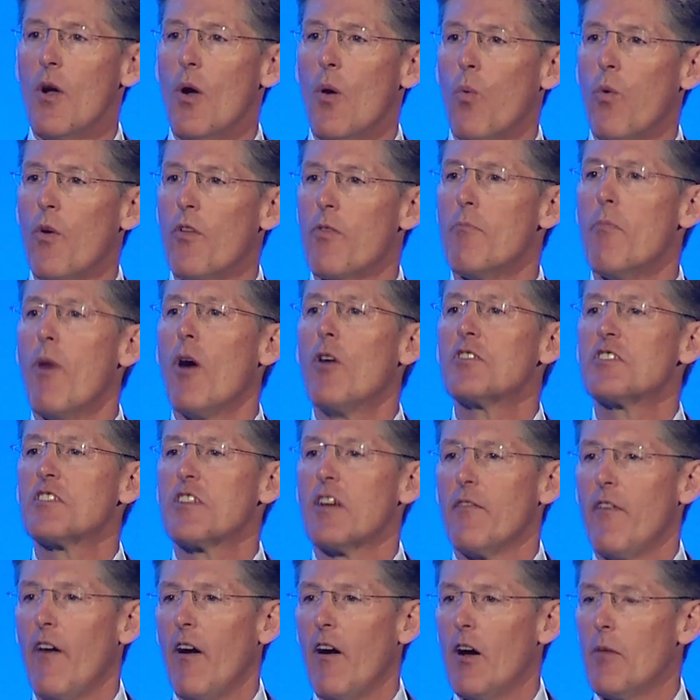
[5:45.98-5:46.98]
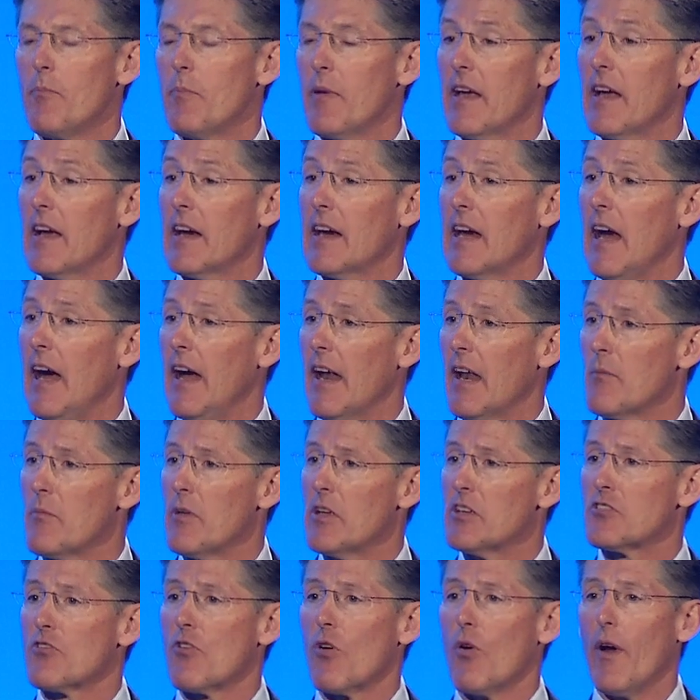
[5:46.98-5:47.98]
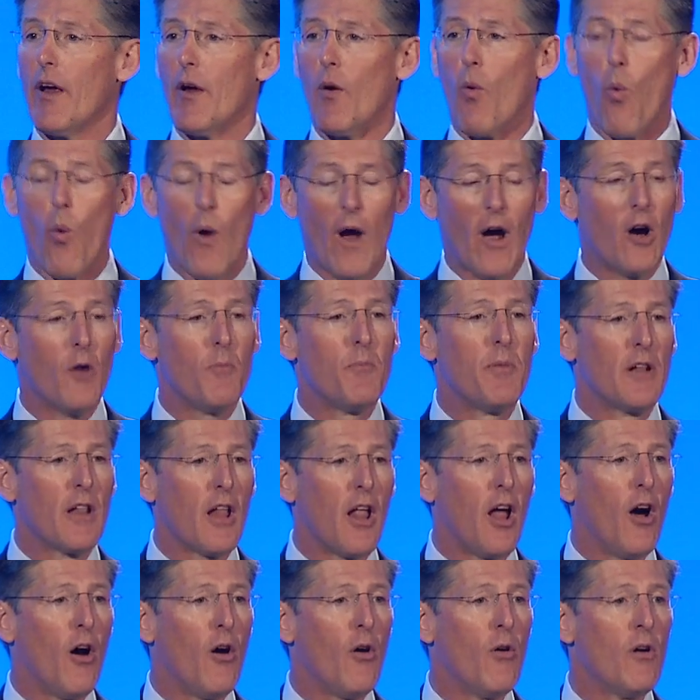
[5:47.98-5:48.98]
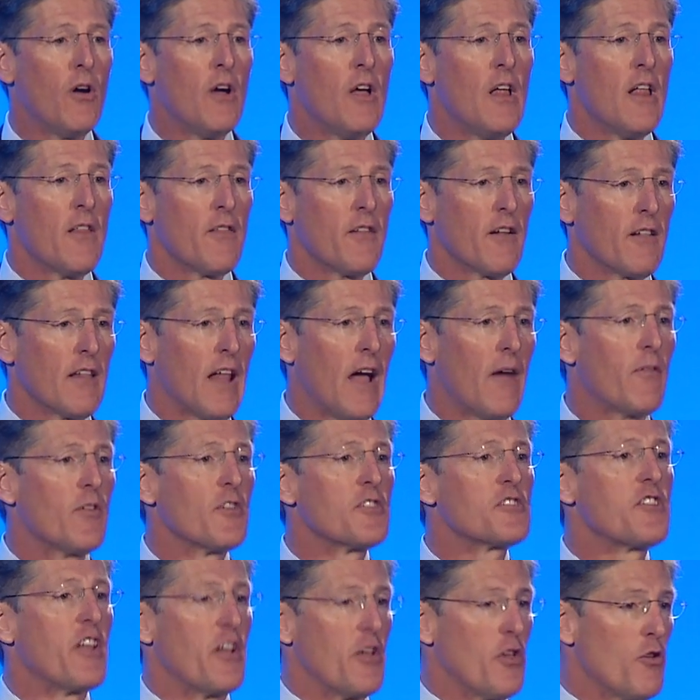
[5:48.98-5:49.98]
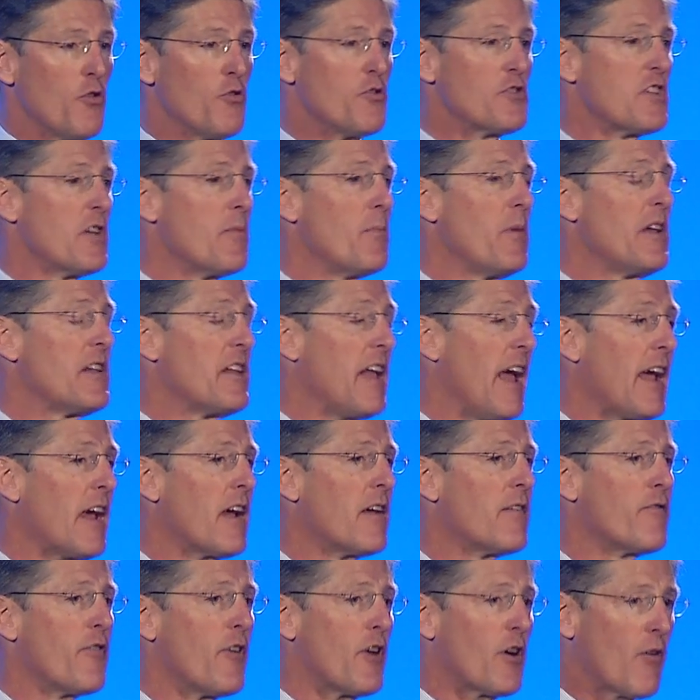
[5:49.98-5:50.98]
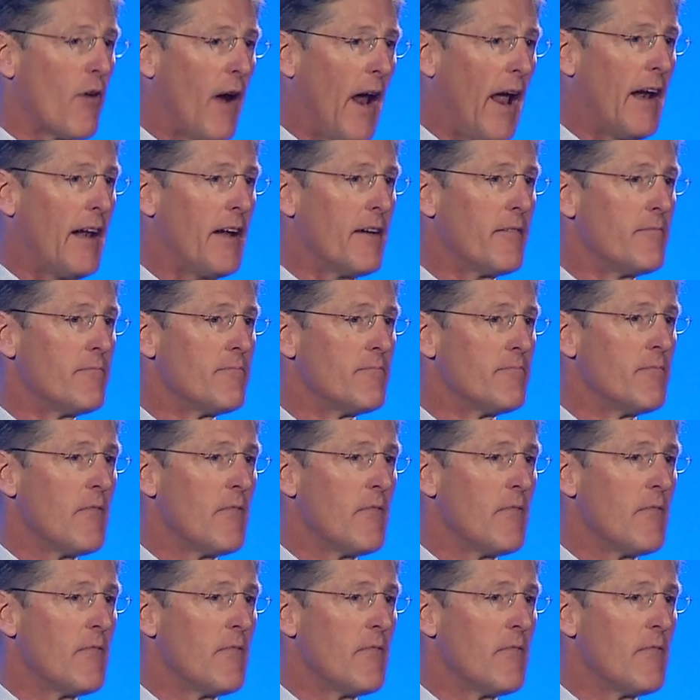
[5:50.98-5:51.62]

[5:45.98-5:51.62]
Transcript: With most developing economies growing well below the levels that used to be taken for granted,